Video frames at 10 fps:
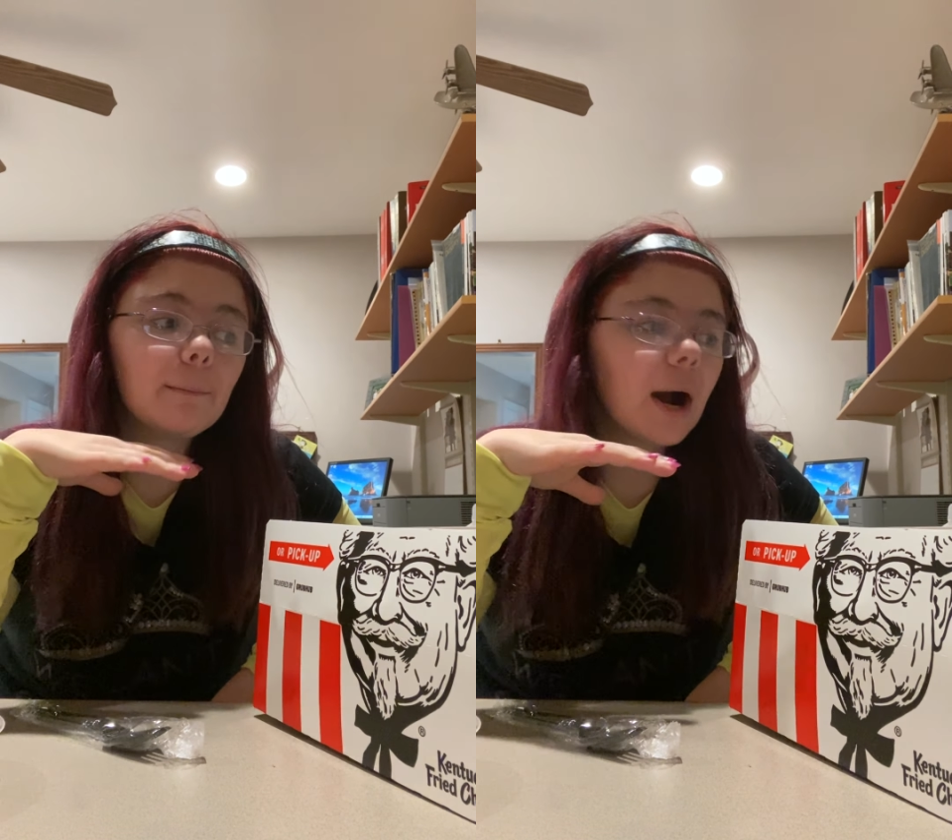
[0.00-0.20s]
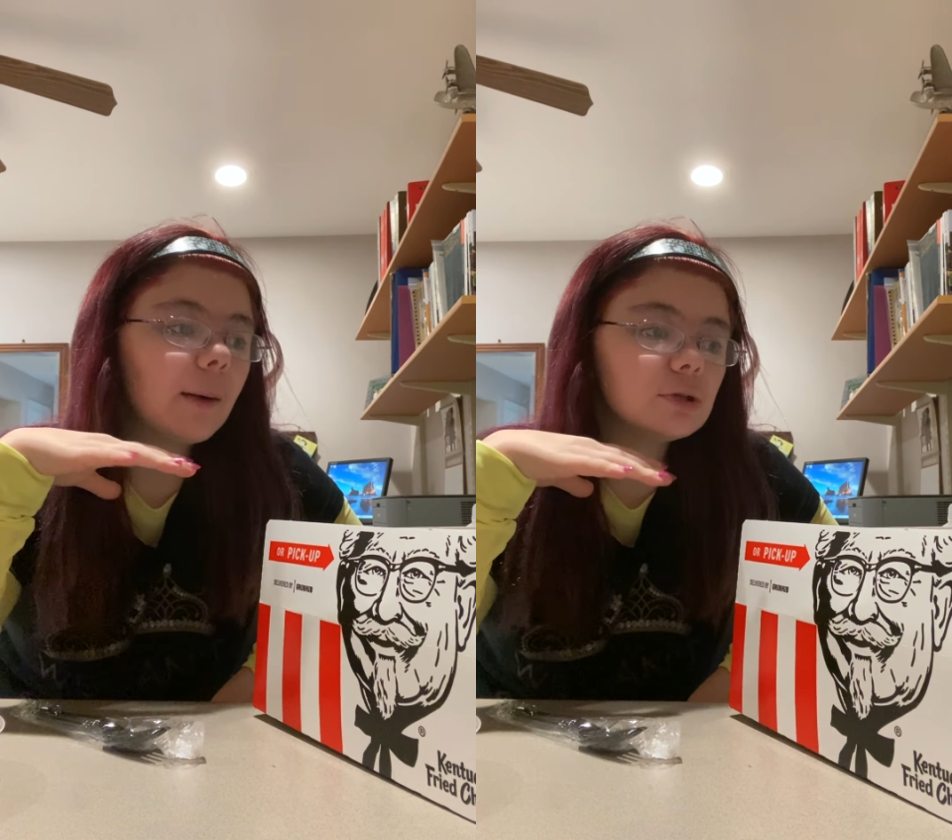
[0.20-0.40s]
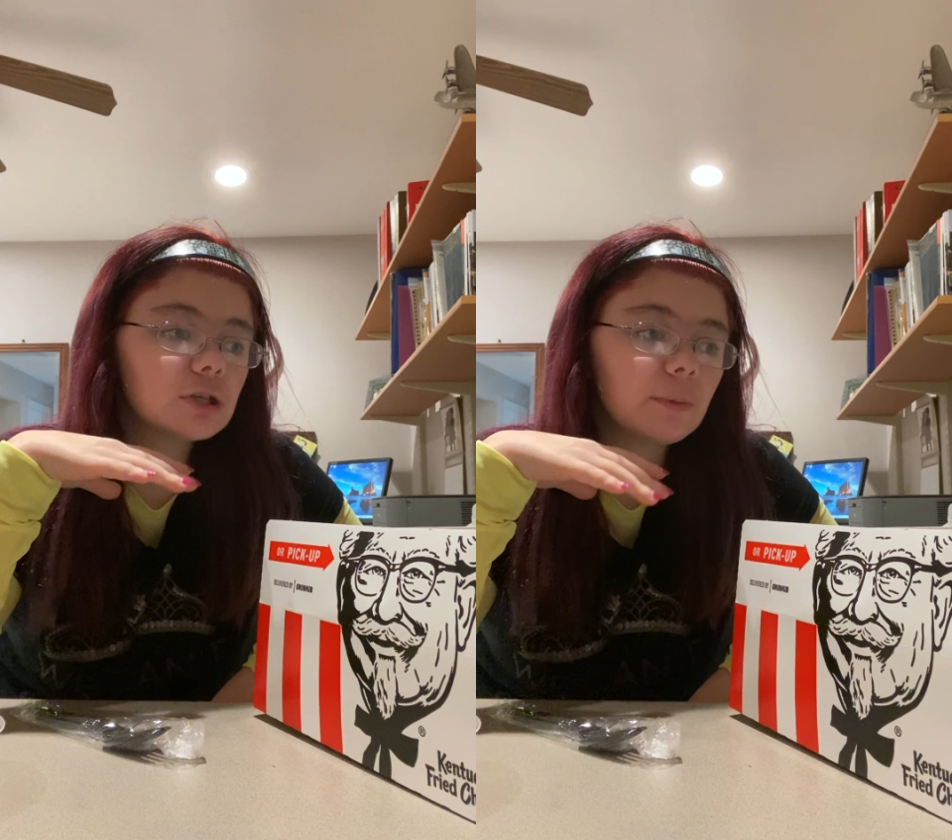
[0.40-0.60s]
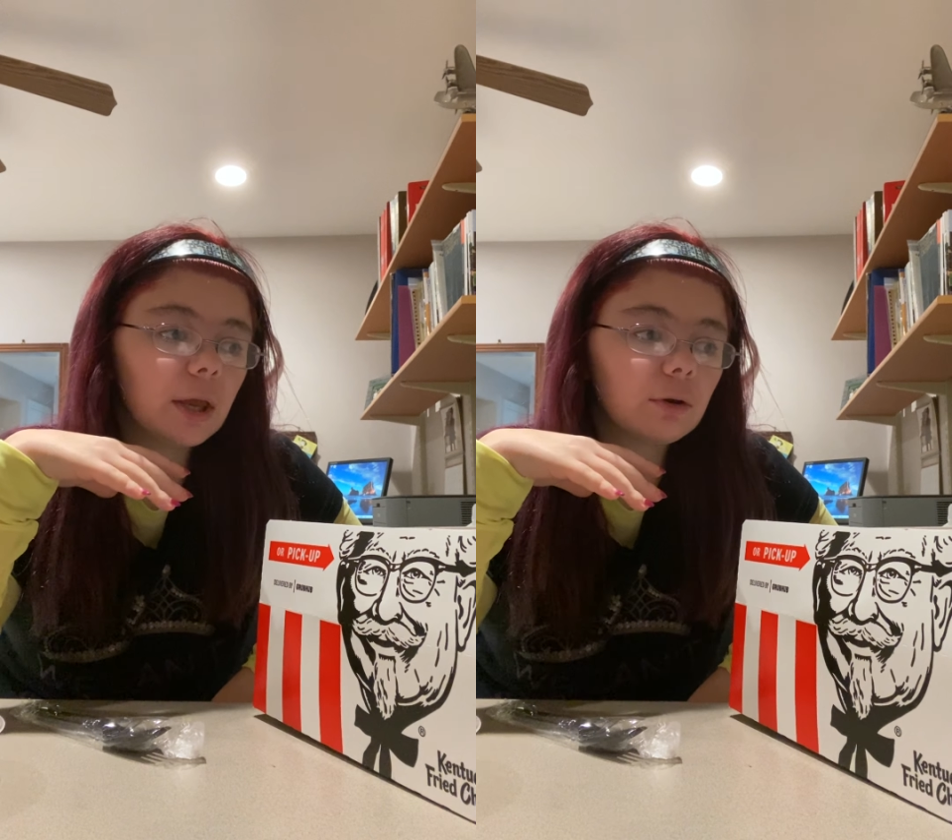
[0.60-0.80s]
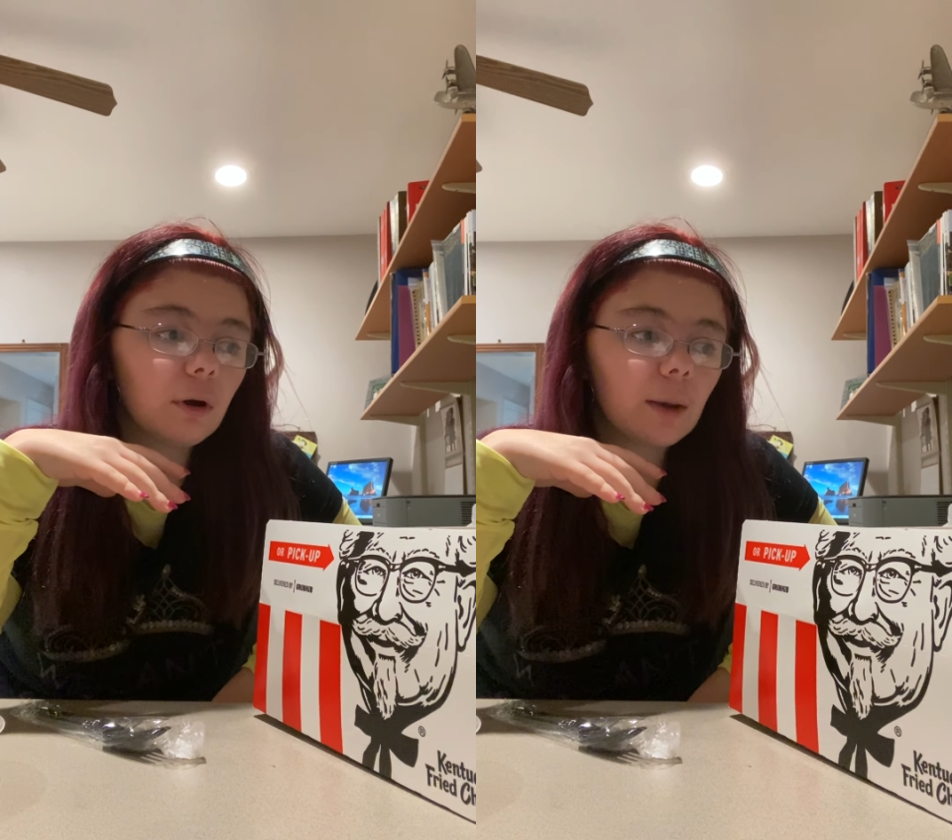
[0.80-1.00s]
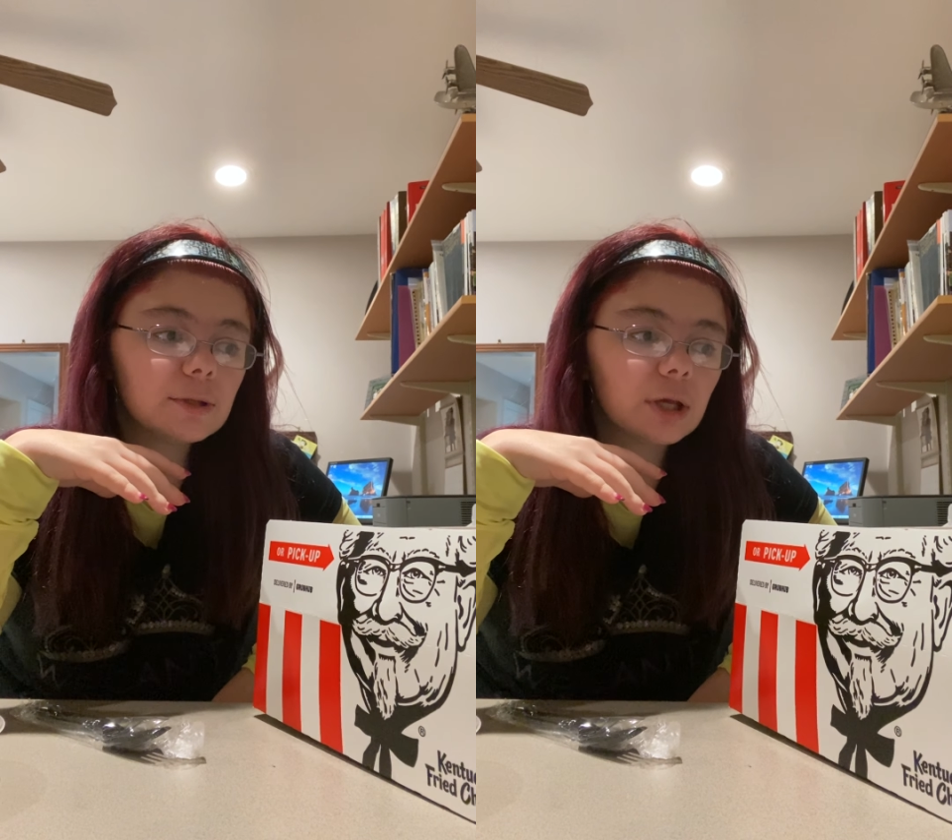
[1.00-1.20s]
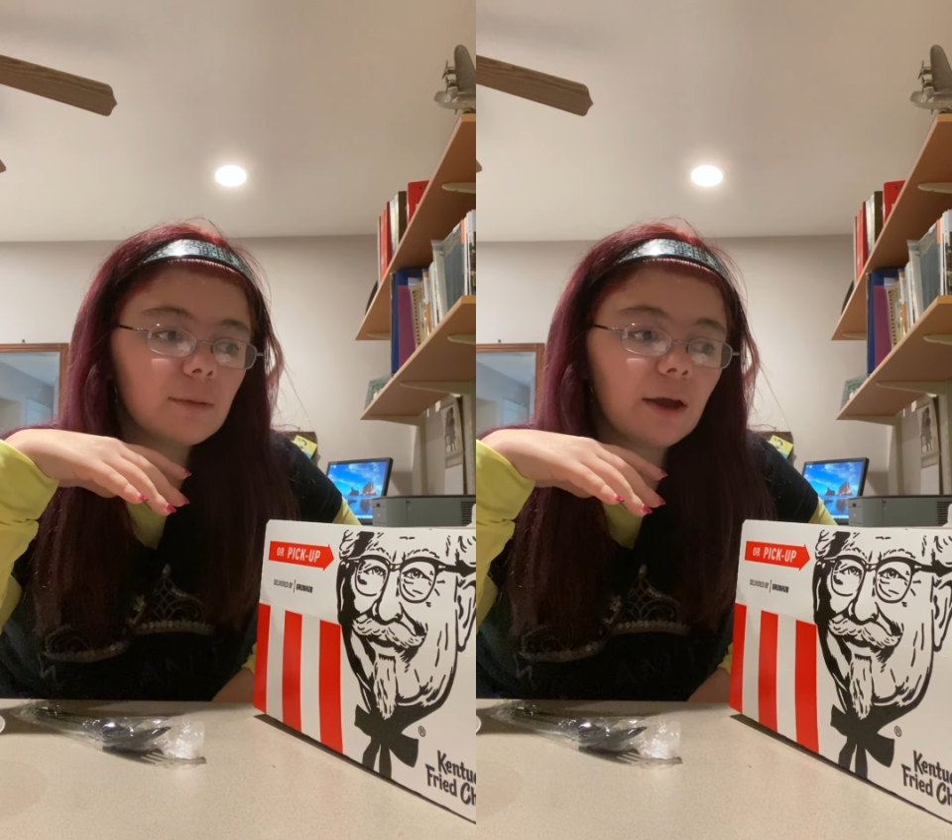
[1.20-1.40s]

mom used to make growing up as a kid,